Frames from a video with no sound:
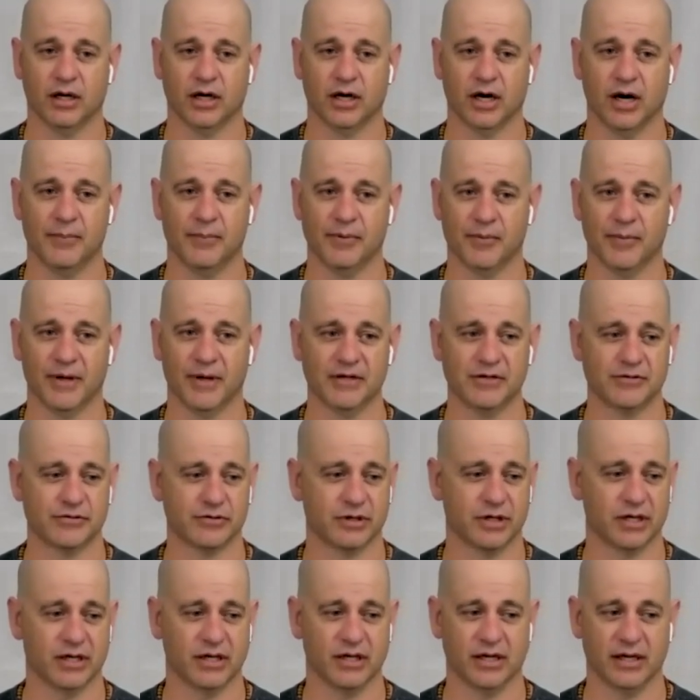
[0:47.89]

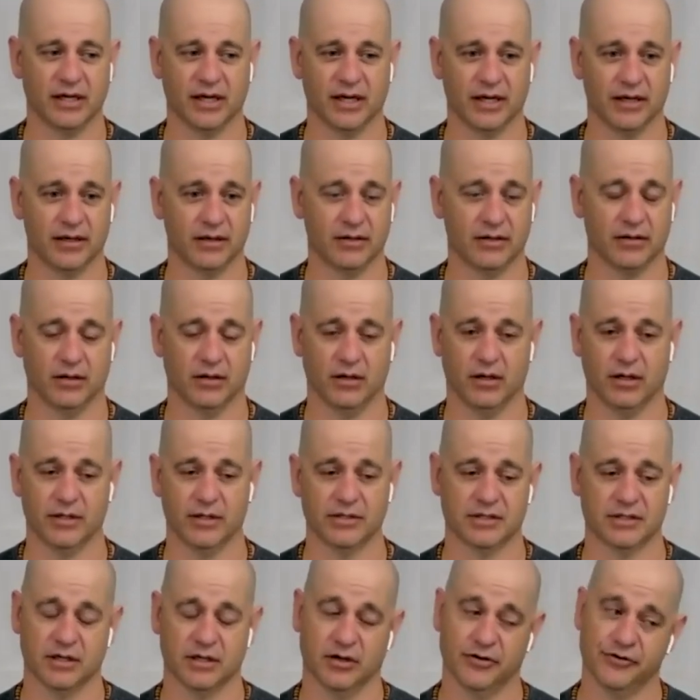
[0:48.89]
complementary and
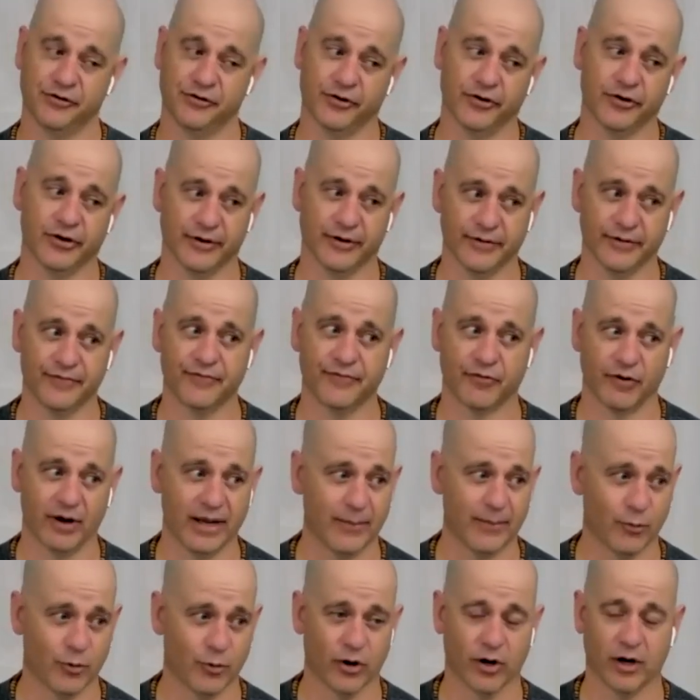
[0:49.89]
honestly alternative
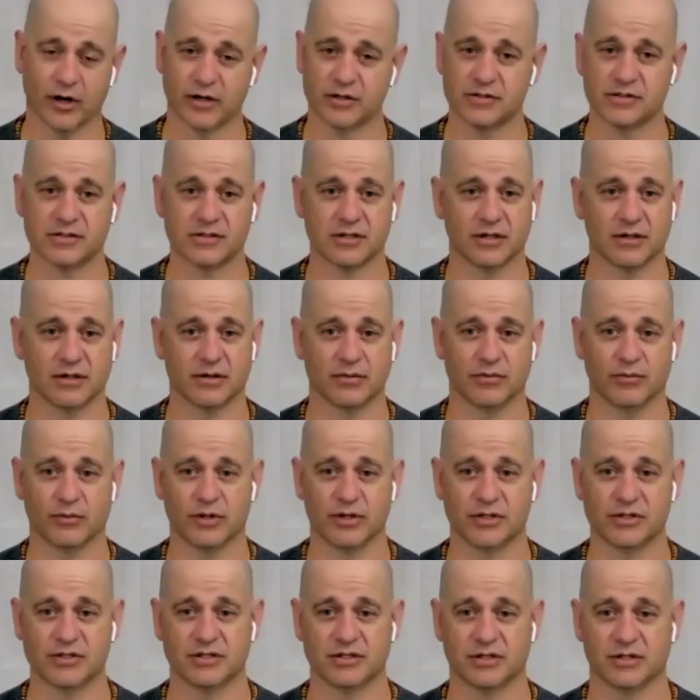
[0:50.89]
frameworks in
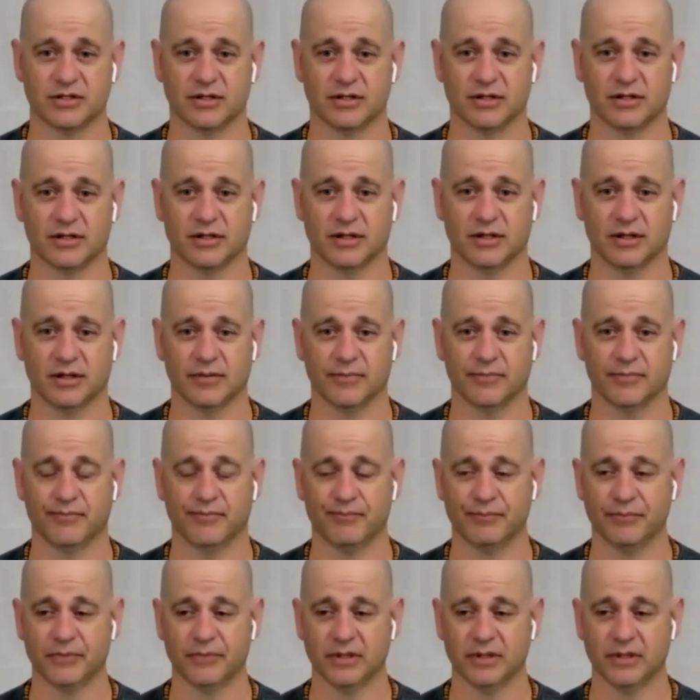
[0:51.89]
which to um,